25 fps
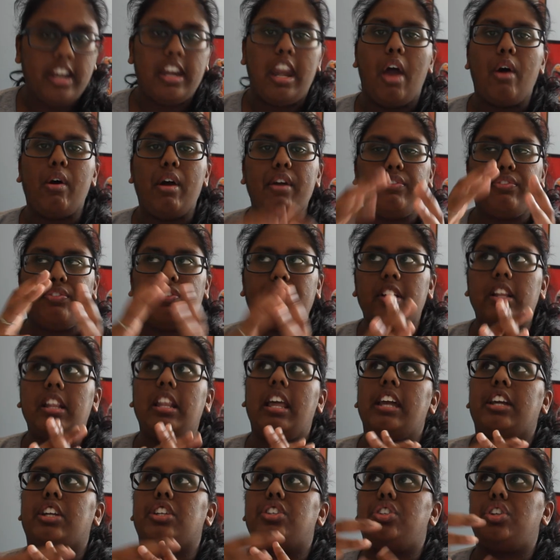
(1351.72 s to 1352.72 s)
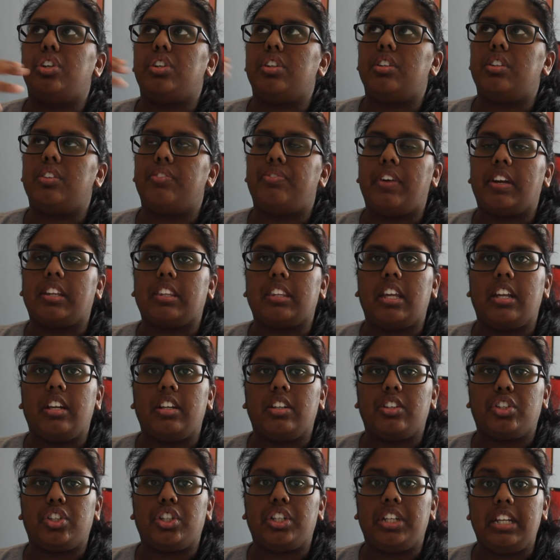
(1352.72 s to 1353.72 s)
Now I feel like due to the fact
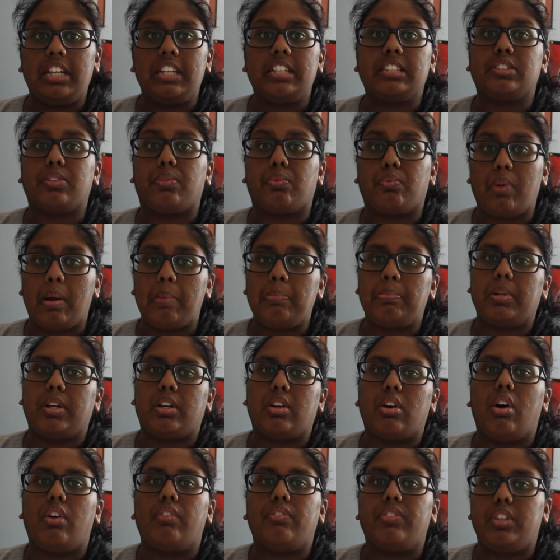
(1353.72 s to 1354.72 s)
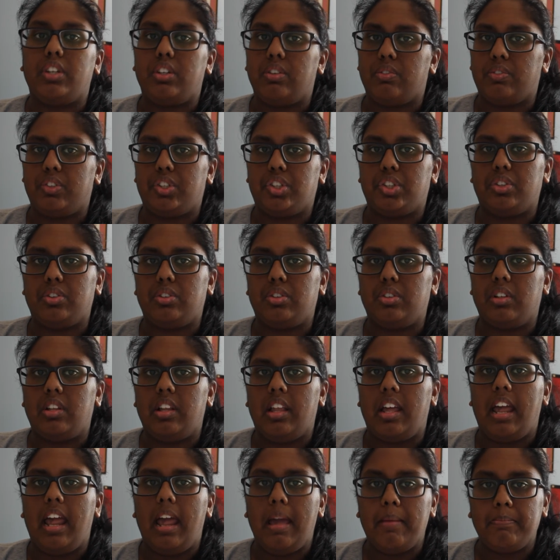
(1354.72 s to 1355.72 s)
that she is a replica of the
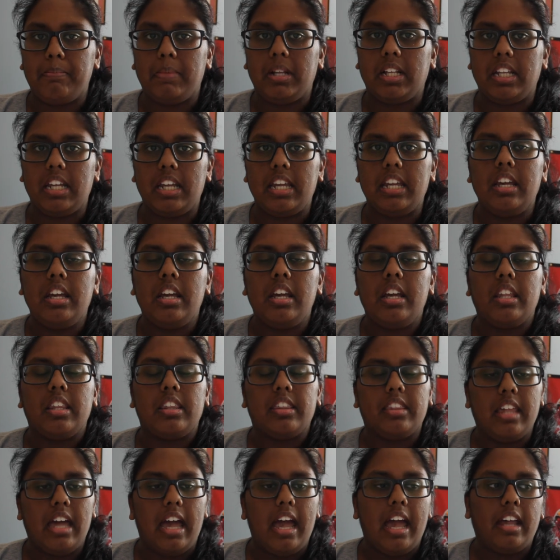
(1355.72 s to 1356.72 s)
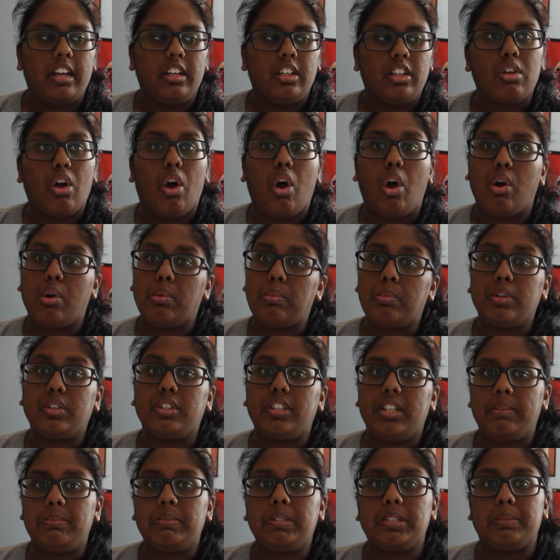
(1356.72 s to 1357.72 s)
original Emily, that the Homo
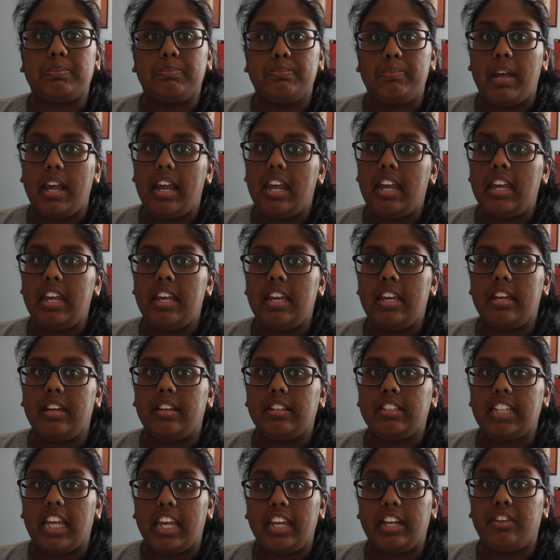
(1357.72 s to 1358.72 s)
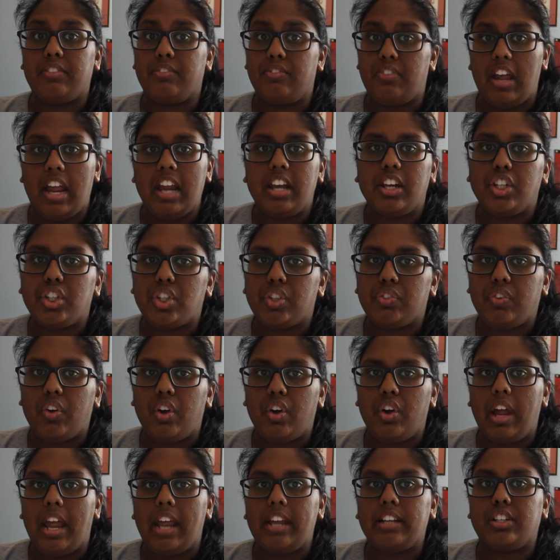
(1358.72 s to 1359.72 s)
Demens may take advantage of
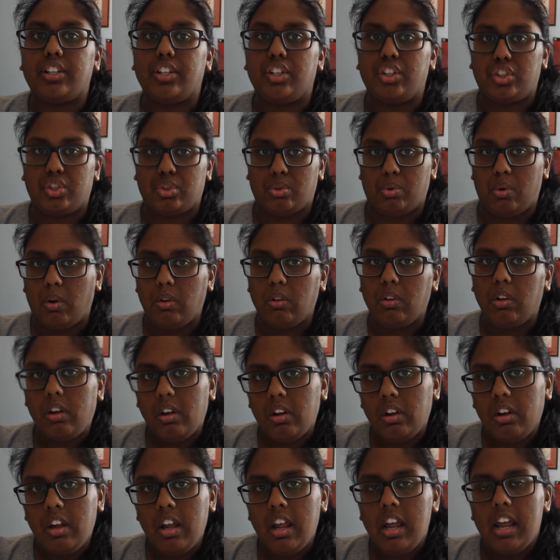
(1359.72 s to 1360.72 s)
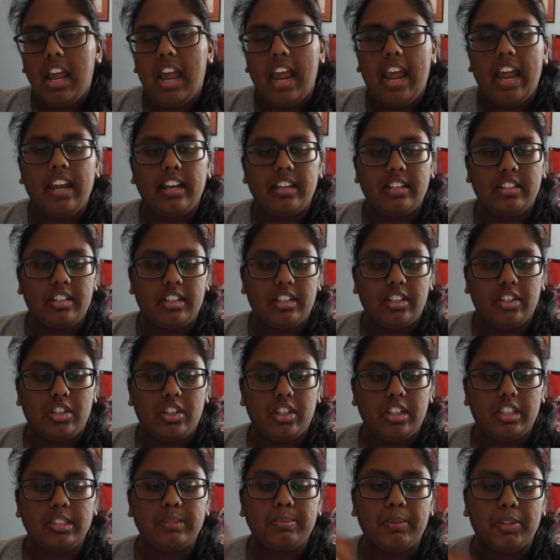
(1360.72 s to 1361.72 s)
her and control her, and
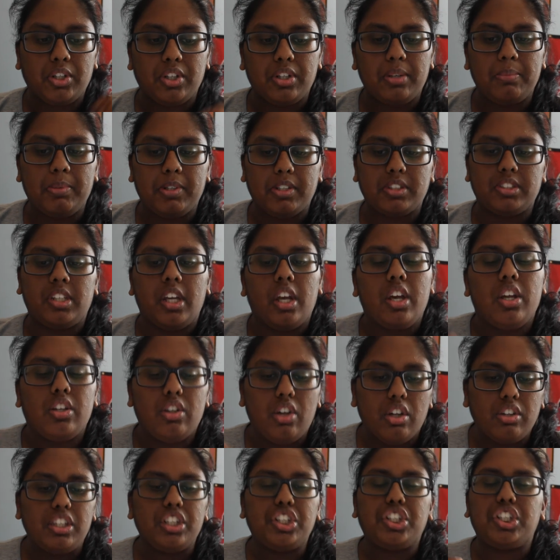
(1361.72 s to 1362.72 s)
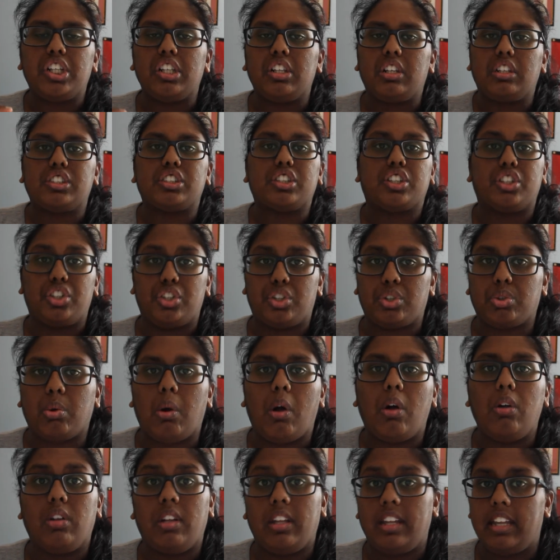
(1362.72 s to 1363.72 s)
especially because, not that she lost
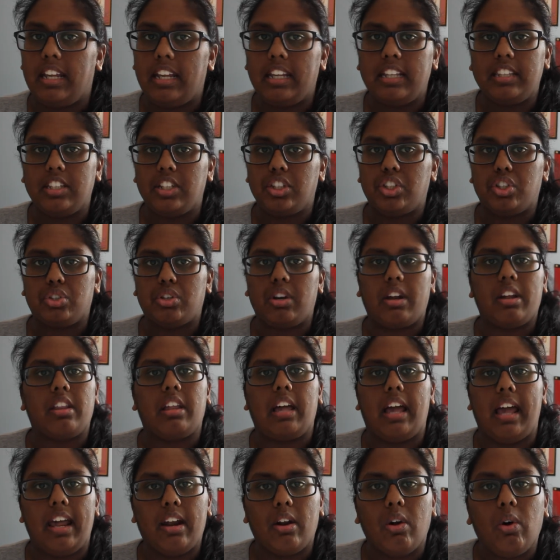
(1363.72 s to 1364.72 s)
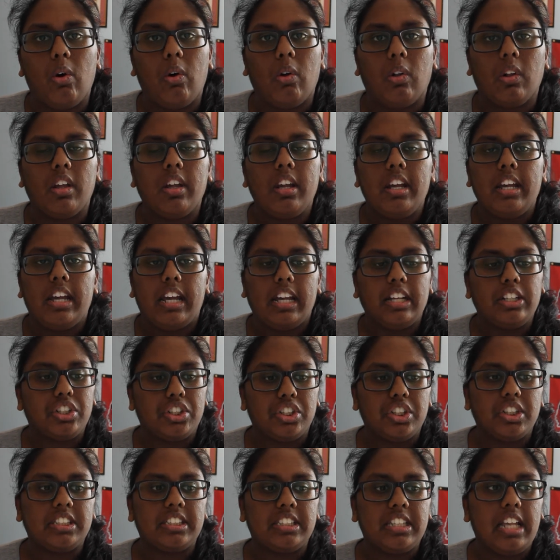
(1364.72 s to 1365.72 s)
control in this trailer at all,
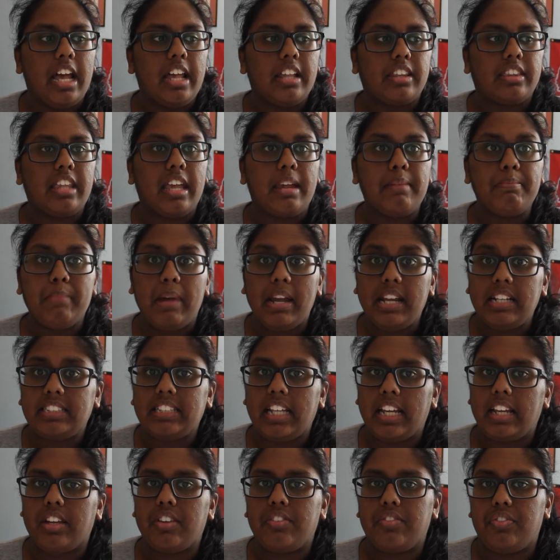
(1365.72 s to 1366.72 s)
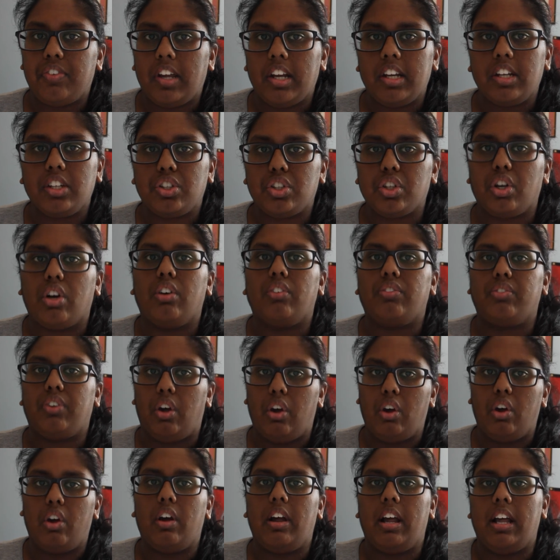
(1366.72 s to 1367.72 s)
it's just that they may take advantage of
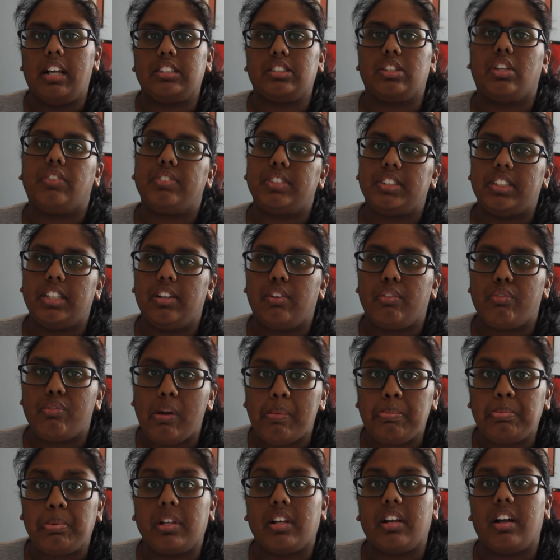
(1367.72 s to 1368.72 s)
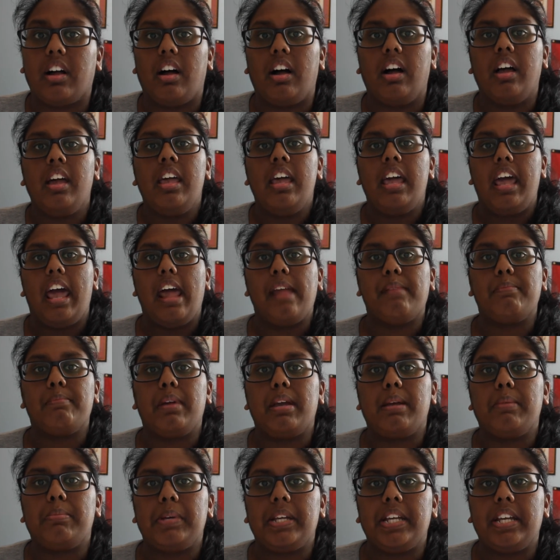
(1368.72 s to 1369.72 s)
her as obviously a replica and
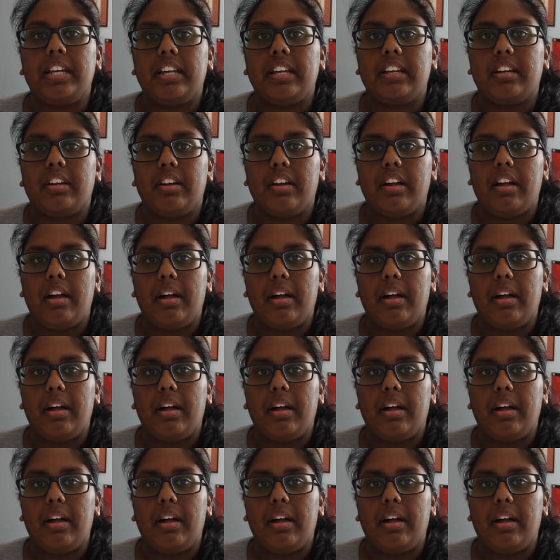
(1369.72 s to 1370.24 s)
maybe